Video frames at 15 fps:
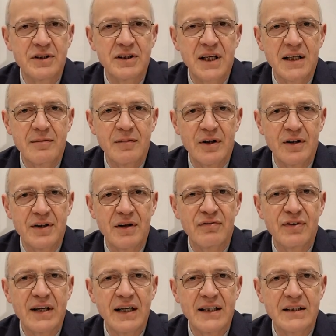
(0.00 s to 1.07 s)
stigma and the
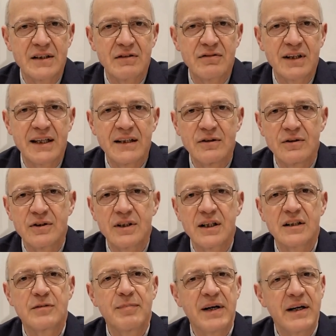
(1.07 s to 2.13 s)
feelings of guilt
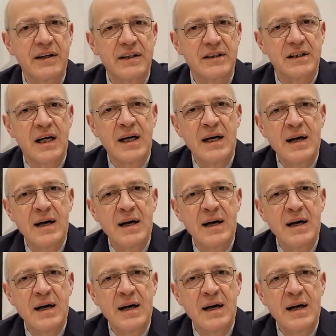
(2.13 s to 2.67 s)
experienced